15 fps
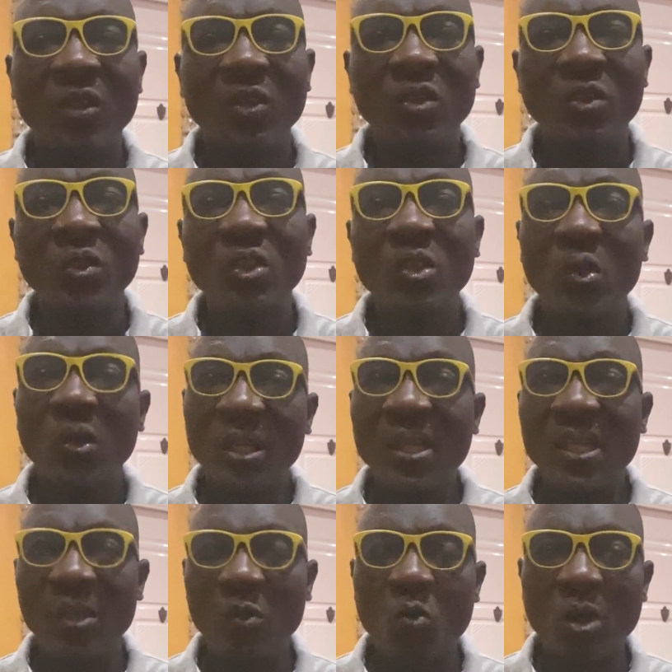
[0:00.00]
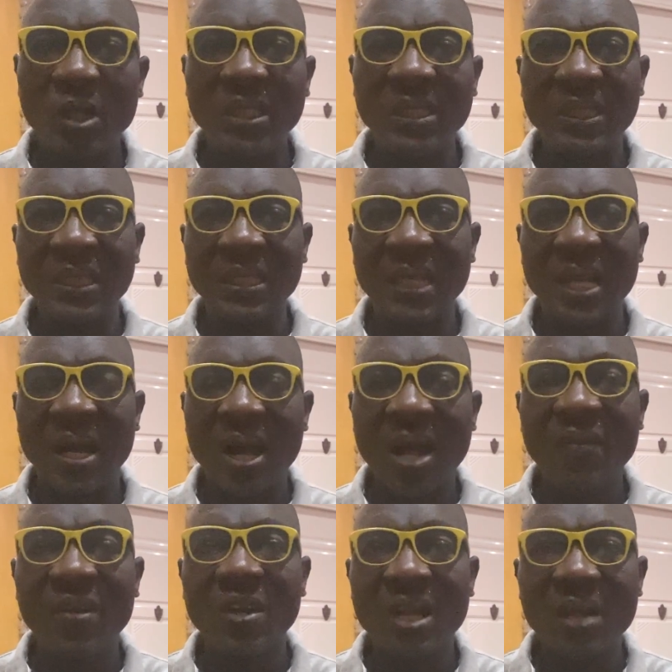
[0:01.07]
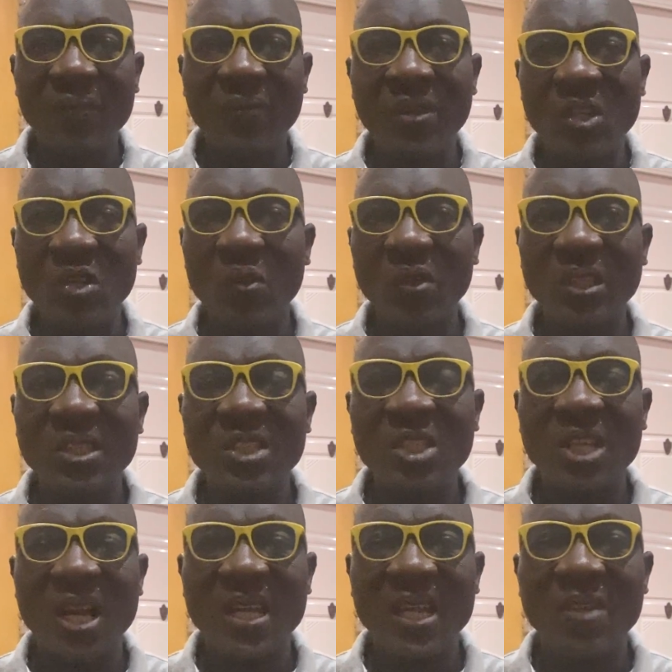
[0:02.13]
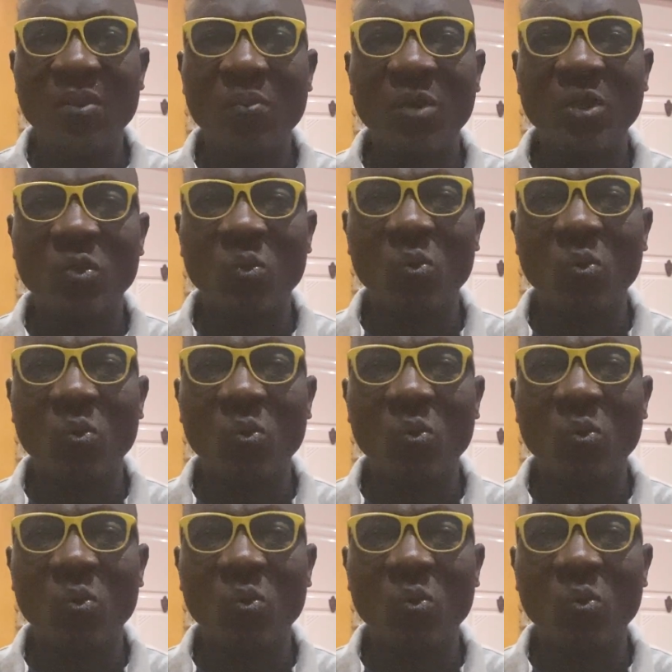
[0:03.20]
social inequality. I have another video on this channel you must